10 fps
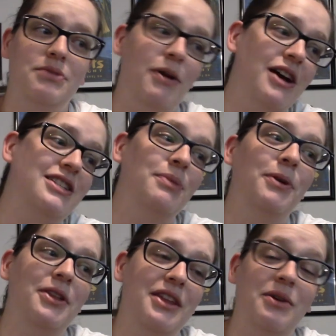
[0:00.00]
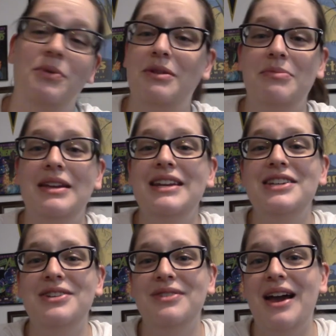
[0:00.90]
possible that it wouldn't be an
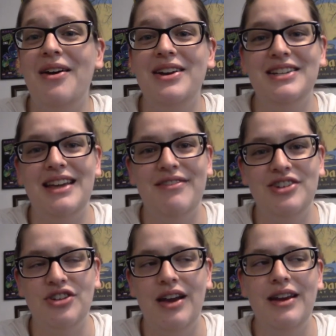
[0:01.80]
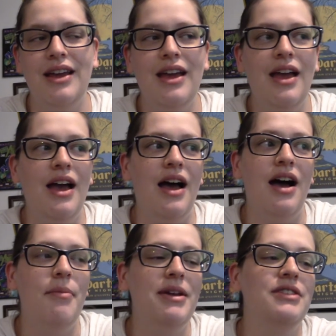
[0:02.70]
issue now. I just haven't tried.
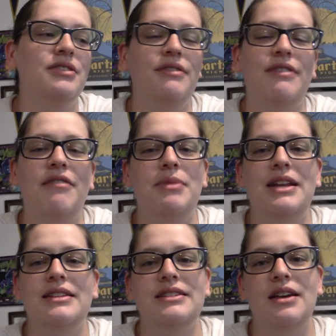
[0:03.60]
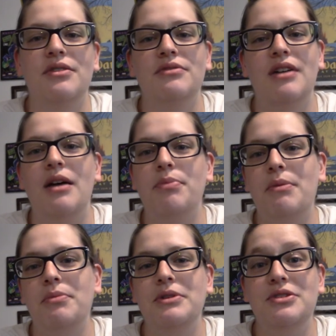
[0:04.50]
Um, and it's only five minutes, so I'll
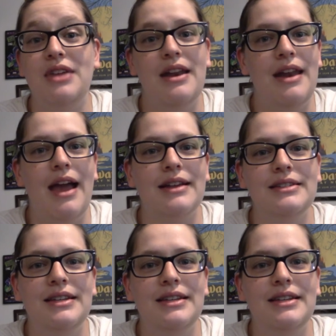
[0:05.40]
probably do that next.